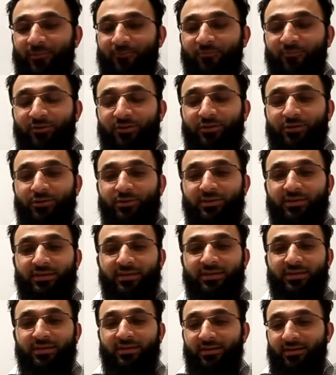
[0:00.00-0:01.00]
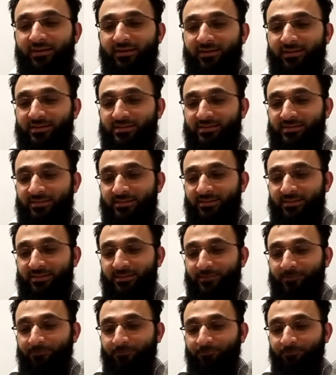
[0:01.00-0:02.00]
What do you think is
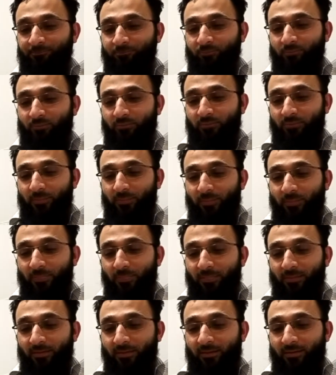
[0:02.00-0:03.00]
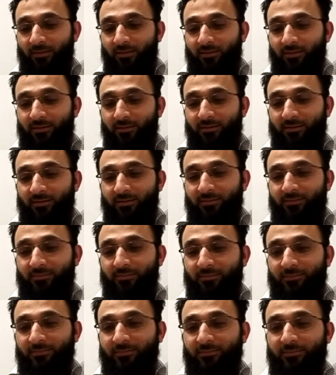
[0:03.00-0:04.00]
the uh,
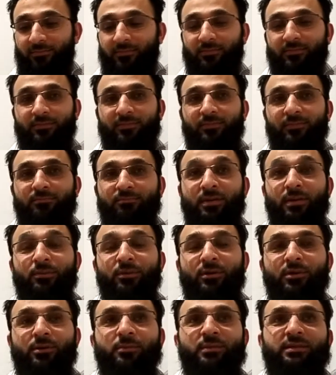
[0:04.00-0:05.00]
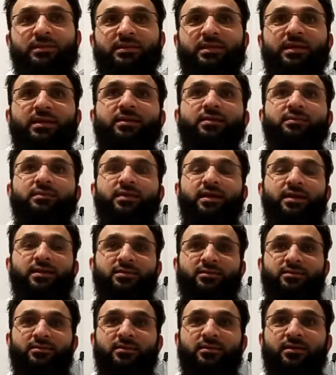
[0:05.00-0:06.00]
memorable thing that
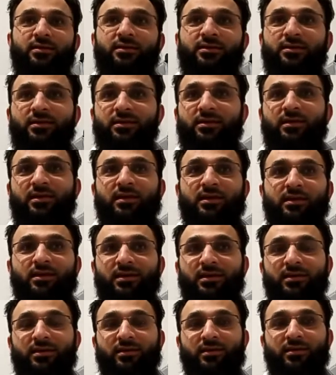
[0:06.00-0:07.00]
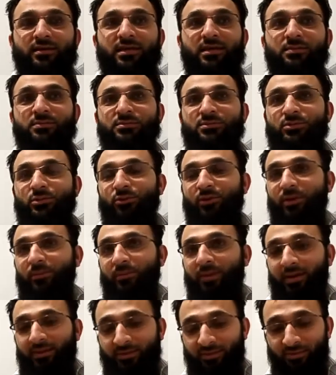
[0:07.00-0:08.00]
keeps you
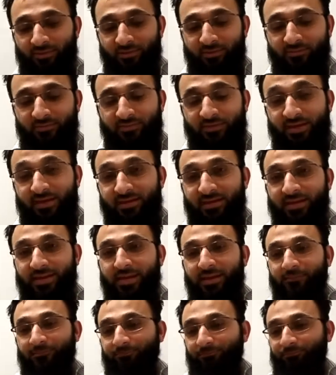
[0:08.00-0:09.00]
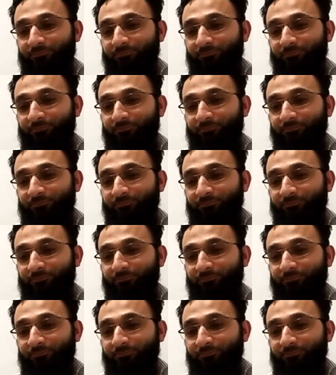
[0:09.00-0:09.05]
reminded of that game?